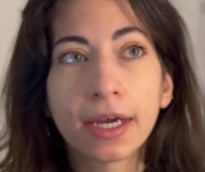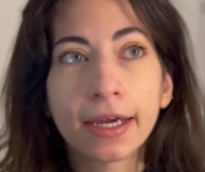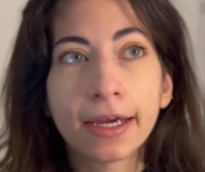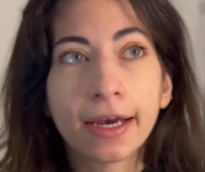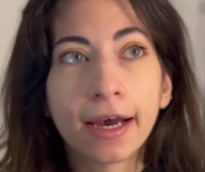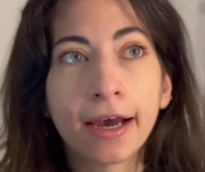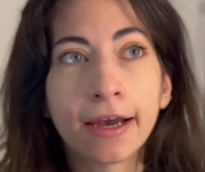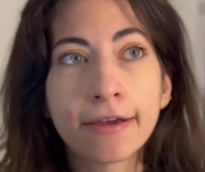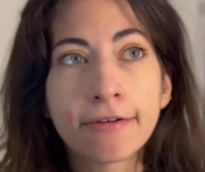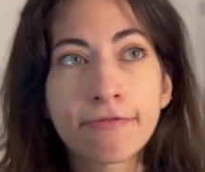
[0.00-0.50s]

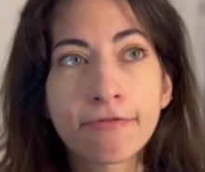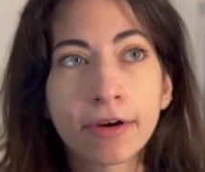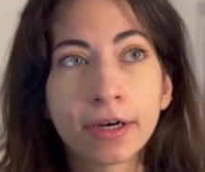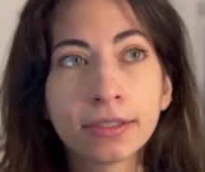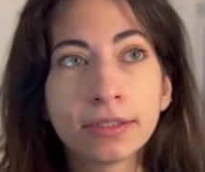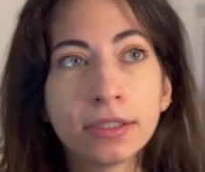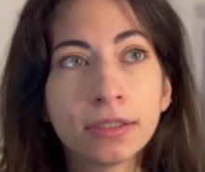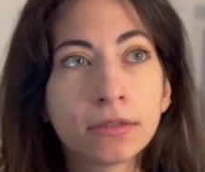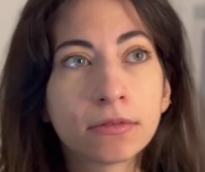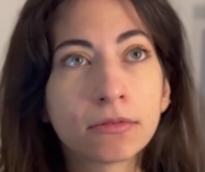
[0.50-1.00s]
I
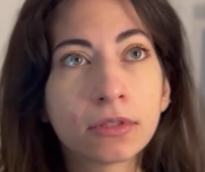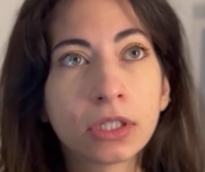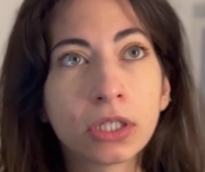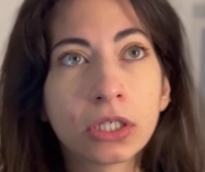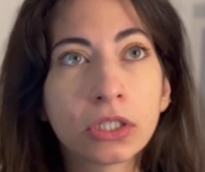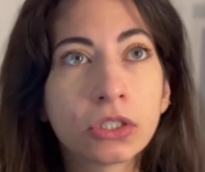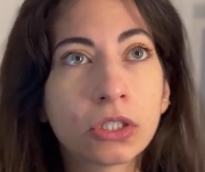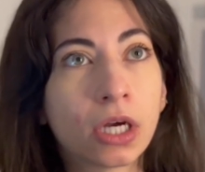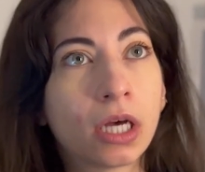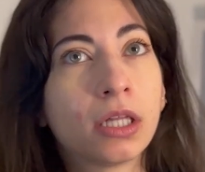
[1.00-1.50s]
find it
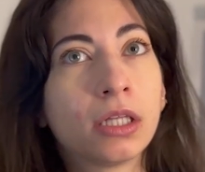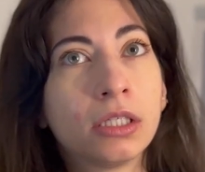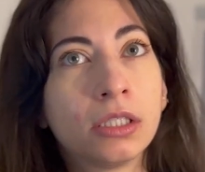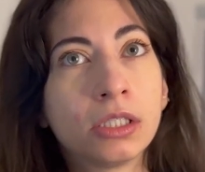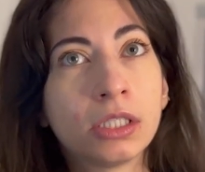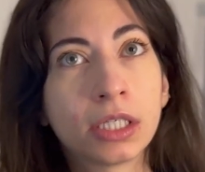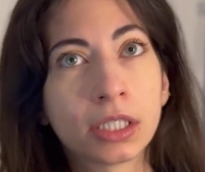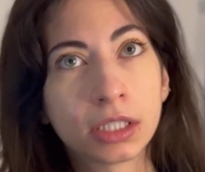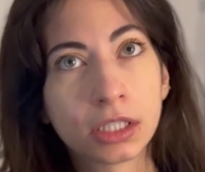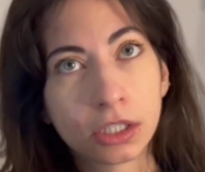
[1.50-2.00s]
really
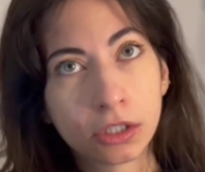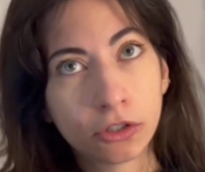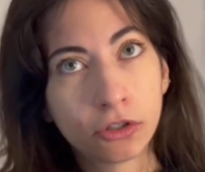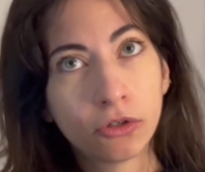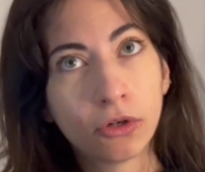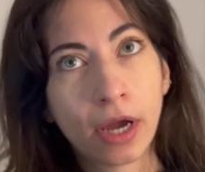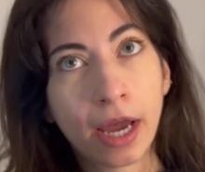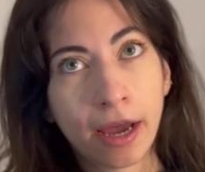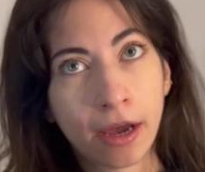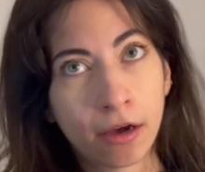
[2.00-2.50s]
challenging
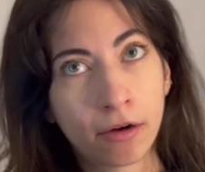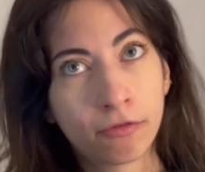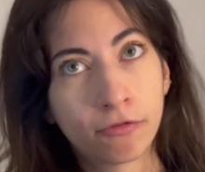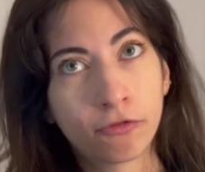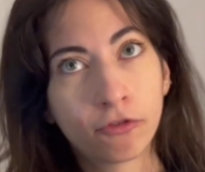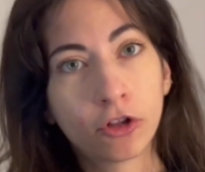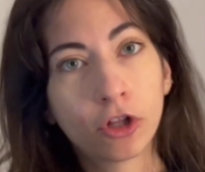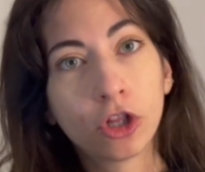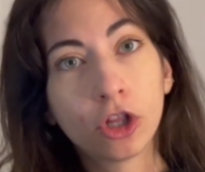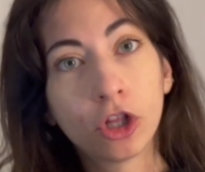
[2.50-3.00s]
to
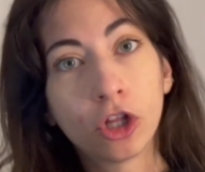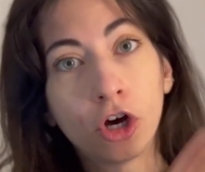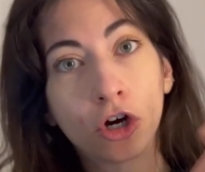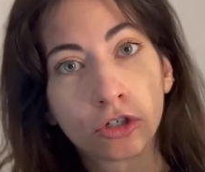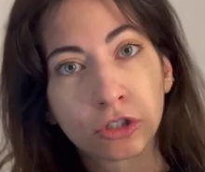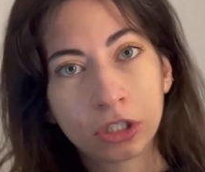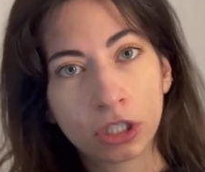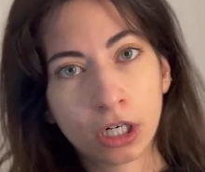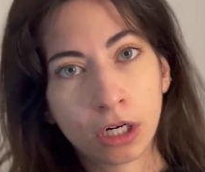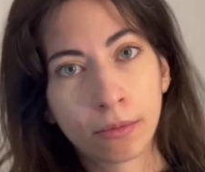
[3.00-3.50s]
have
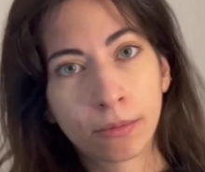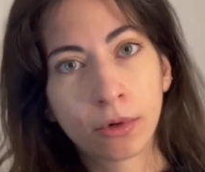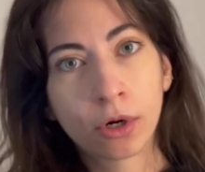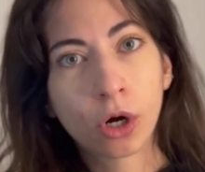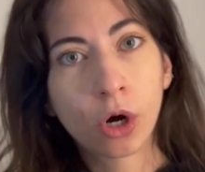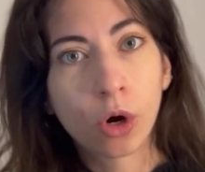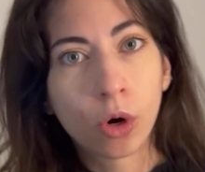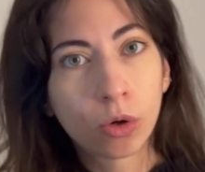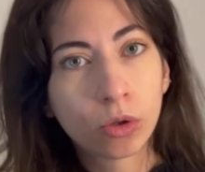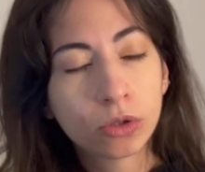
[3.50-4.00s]
long-term
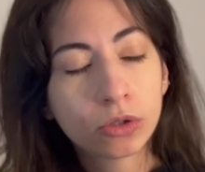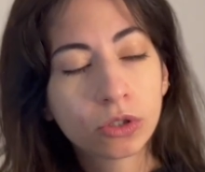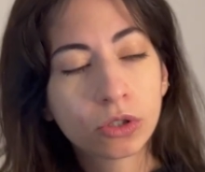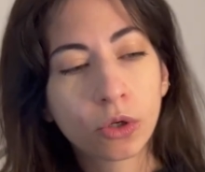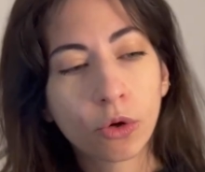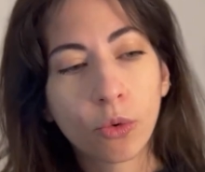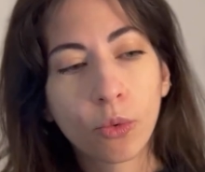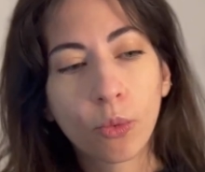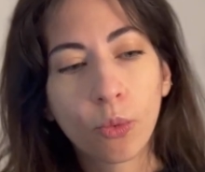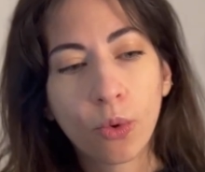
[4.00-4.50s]

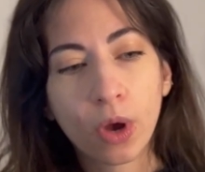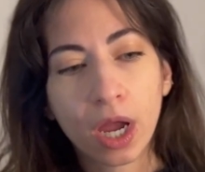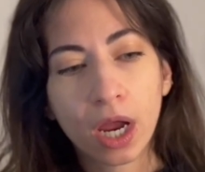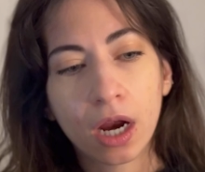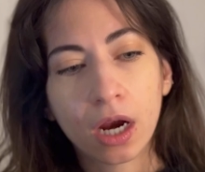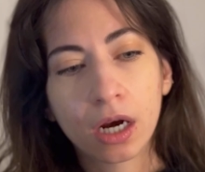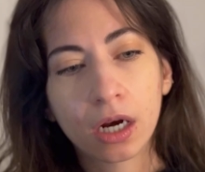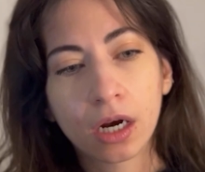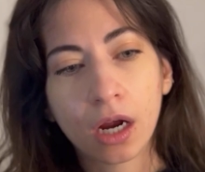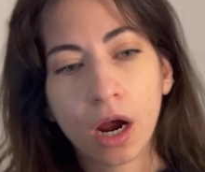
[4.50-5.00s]
goals
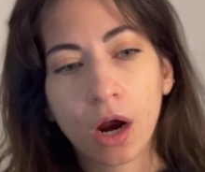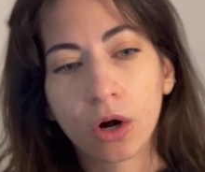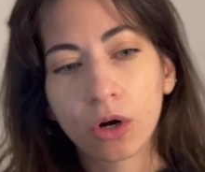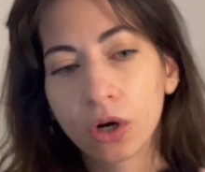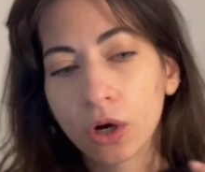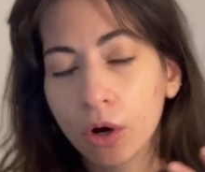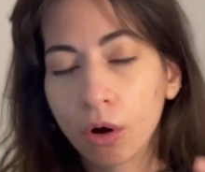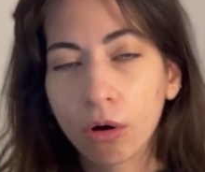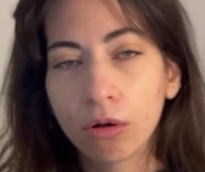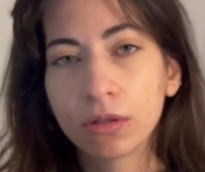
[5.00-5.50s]
where our
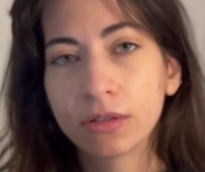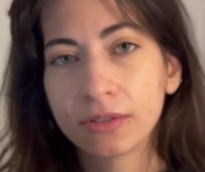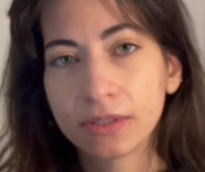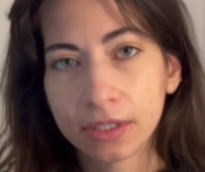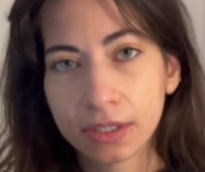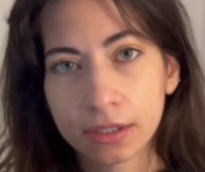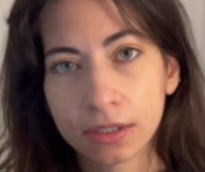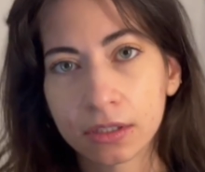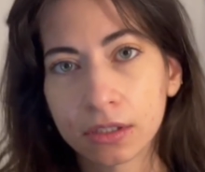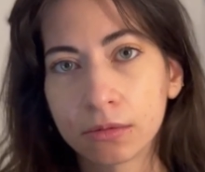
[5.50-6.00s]
whole
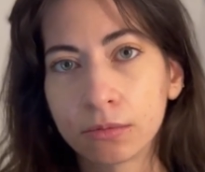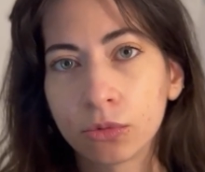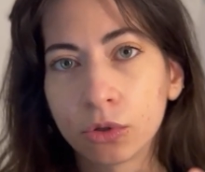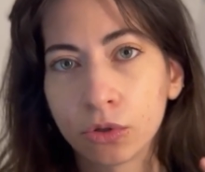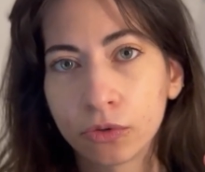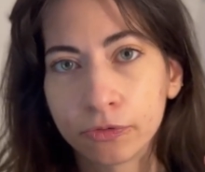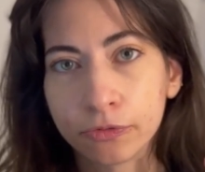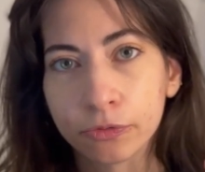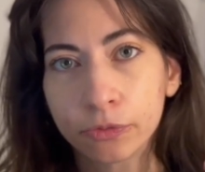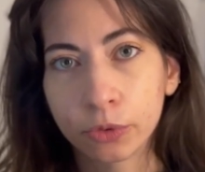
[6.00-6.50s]
system
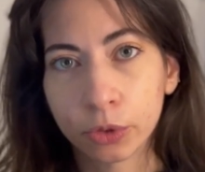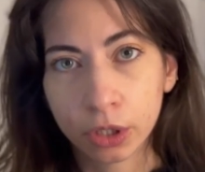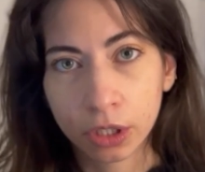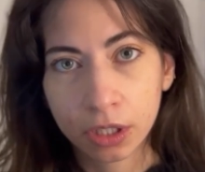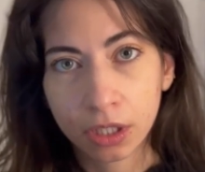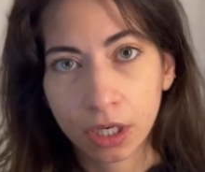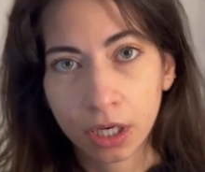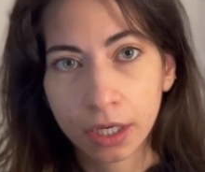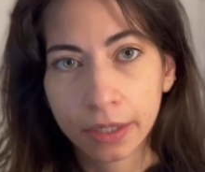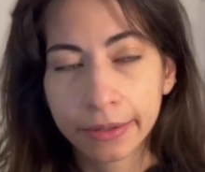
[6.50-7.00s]
of
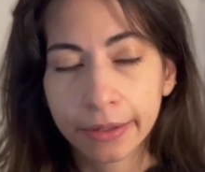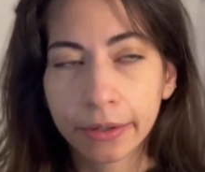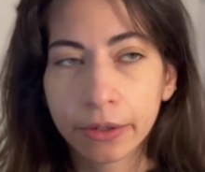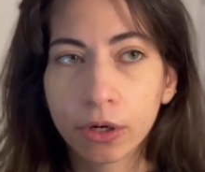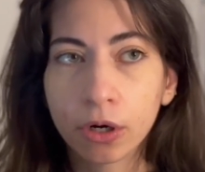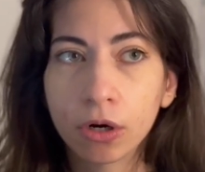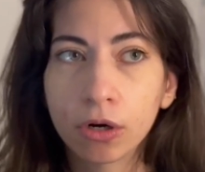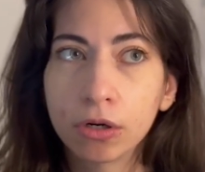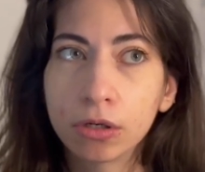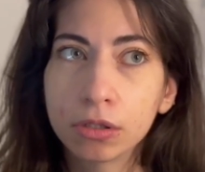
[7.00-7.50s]
working, our
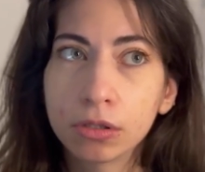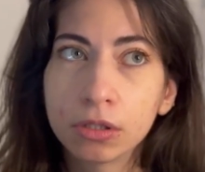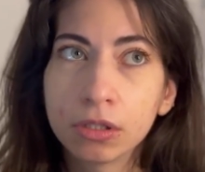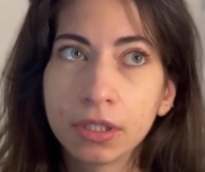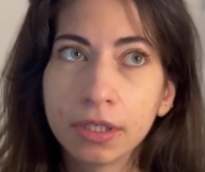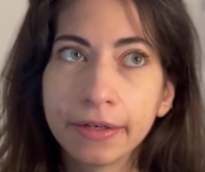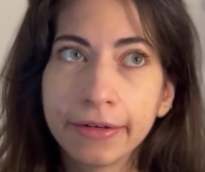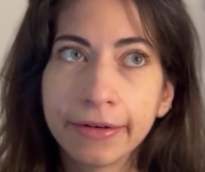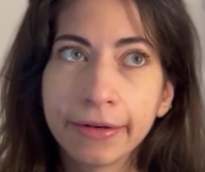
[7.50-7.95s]
whole